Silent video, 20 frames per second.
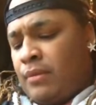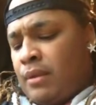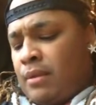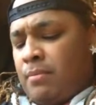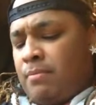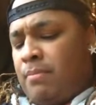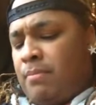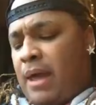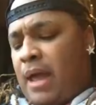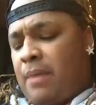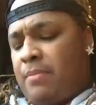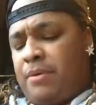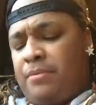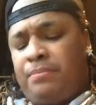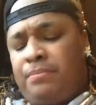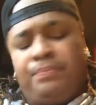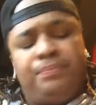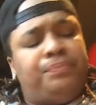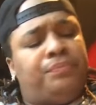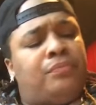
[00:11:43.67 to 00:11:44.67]
baby
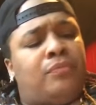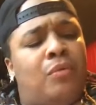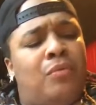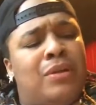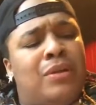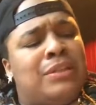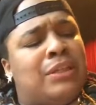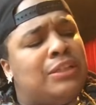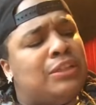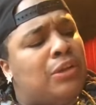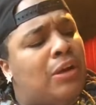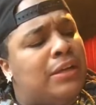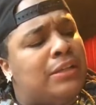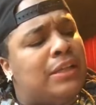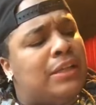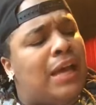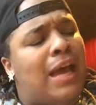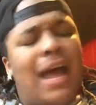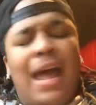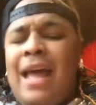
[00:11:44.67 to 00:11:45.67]
once I started,
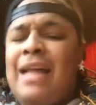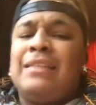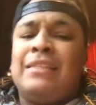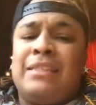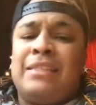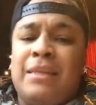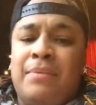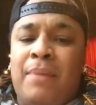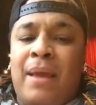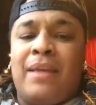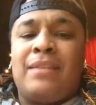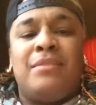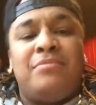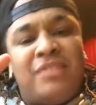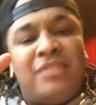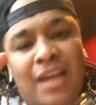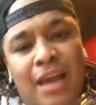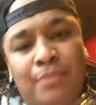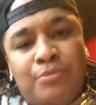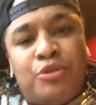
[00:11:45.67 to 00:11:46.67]
to, I had to sit back.
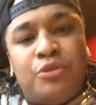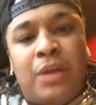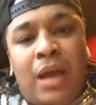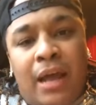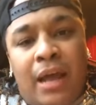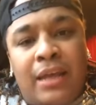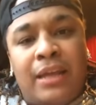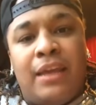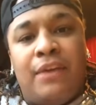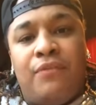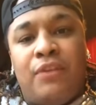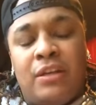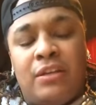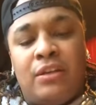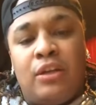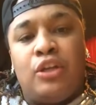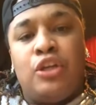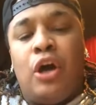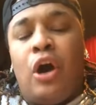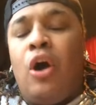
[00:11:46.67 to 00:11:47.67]
Sometimes you got to give your,
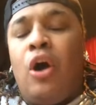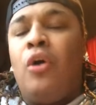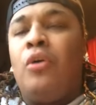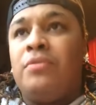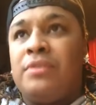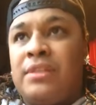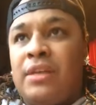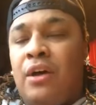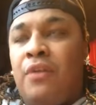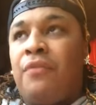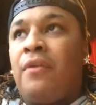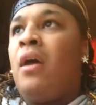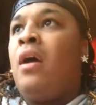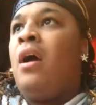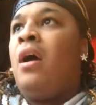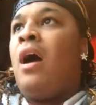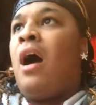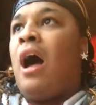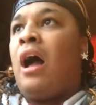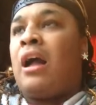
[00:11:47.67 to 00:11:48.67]
your own self
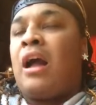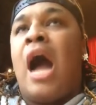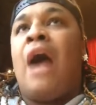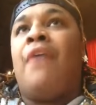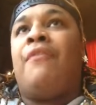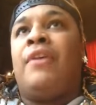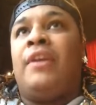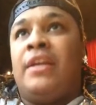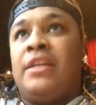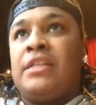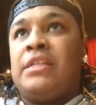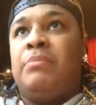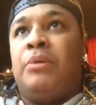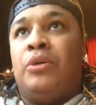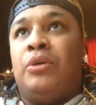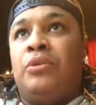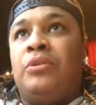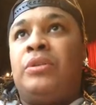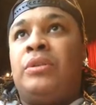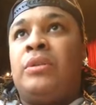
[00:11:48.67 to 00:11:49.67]
a confidence
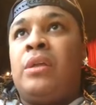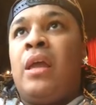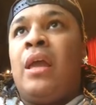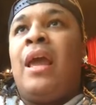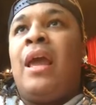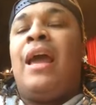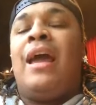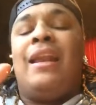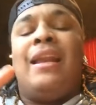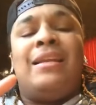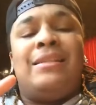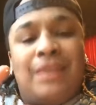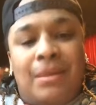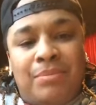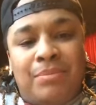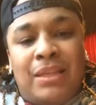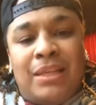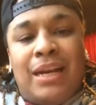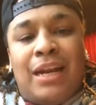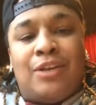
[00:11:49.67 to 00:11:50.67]
boost. And that's
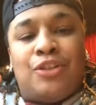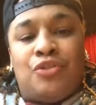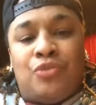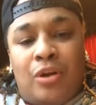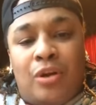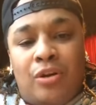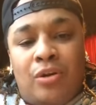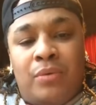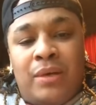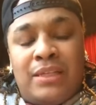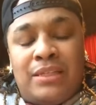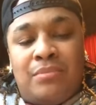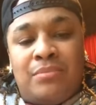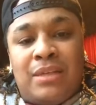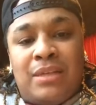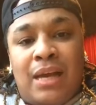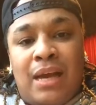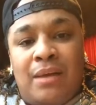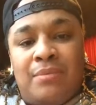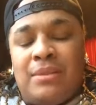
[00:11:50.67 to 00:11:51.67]
something I struggle with
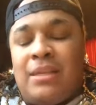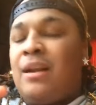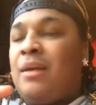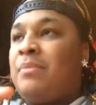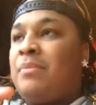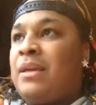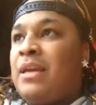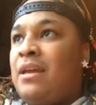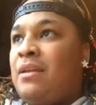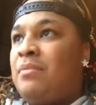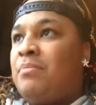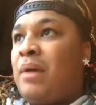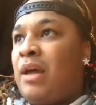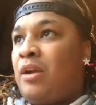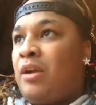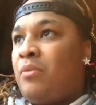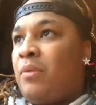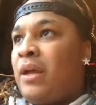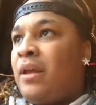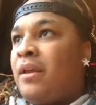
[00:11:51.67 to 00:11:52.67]
sometimes, and I'm getting better
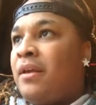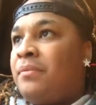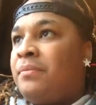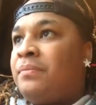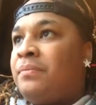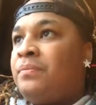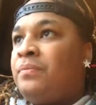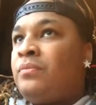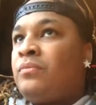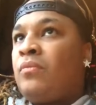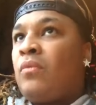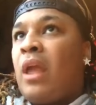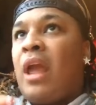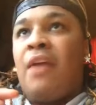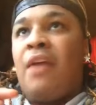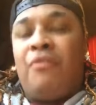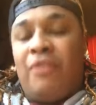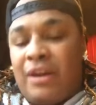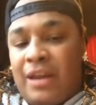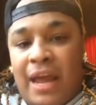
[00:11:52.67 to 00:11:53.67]
with it
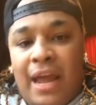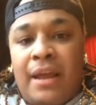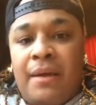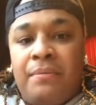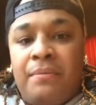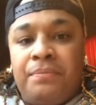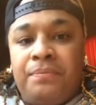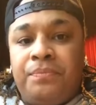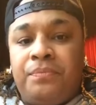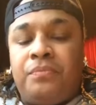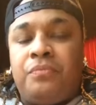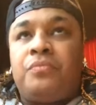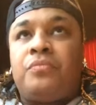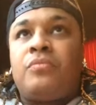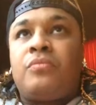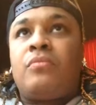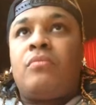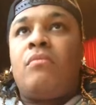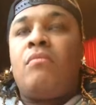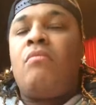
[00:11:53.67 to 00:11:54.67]
every day.
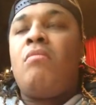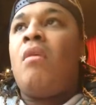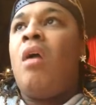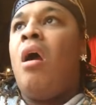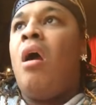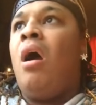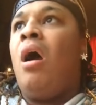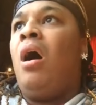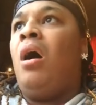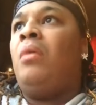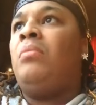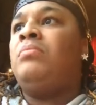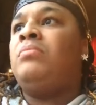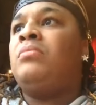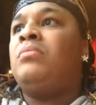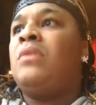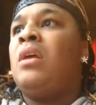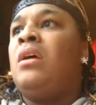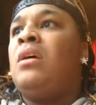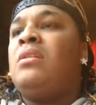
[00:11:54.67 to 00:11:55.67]
Um,
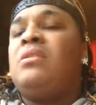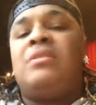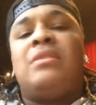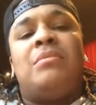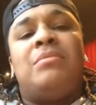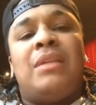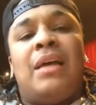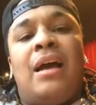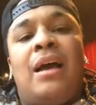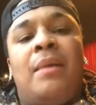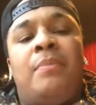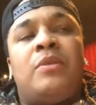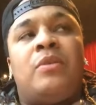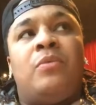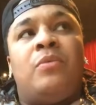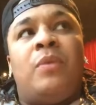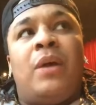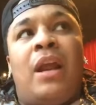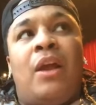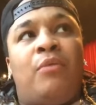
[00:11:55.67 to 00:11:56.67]
sometimes
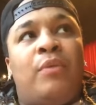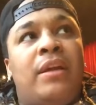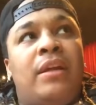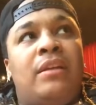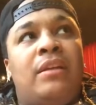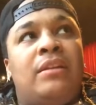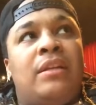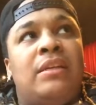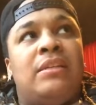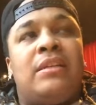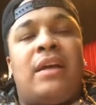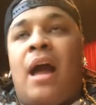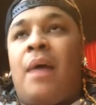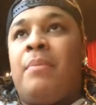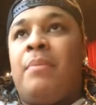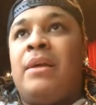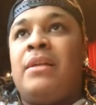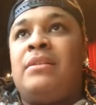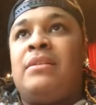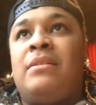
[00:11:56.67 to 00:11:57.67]
when I read these
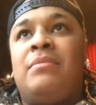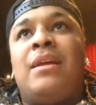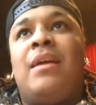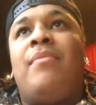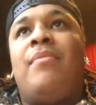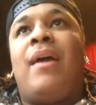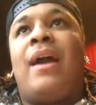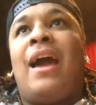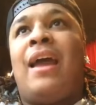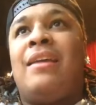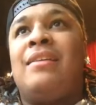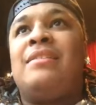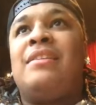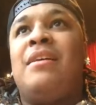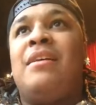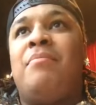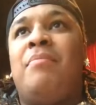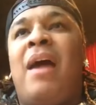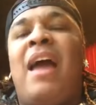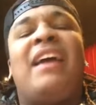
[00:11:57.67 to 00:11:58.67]
comments, sometimes I got to
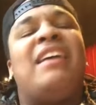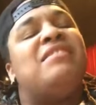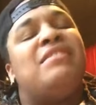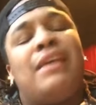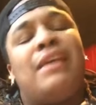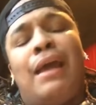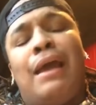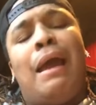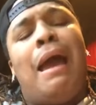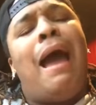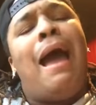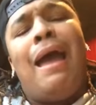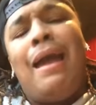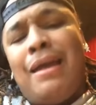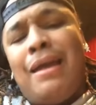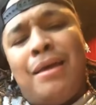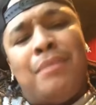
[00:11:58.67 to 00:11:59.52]
sit back and say, I am